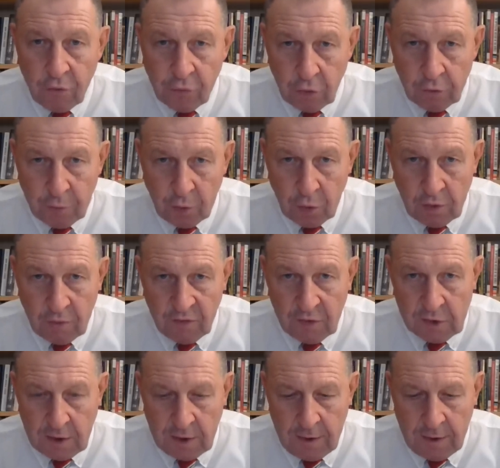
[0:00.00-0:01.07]
gas, and
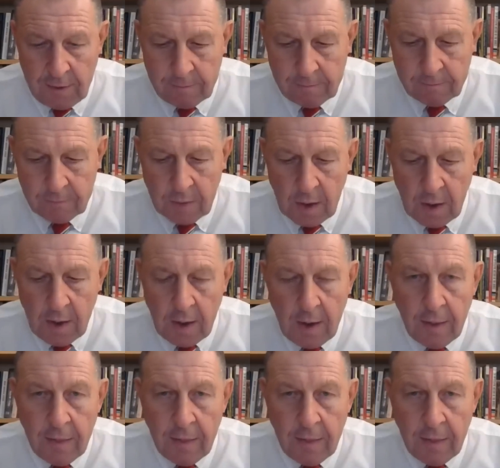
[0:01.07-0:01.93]
energy facilities,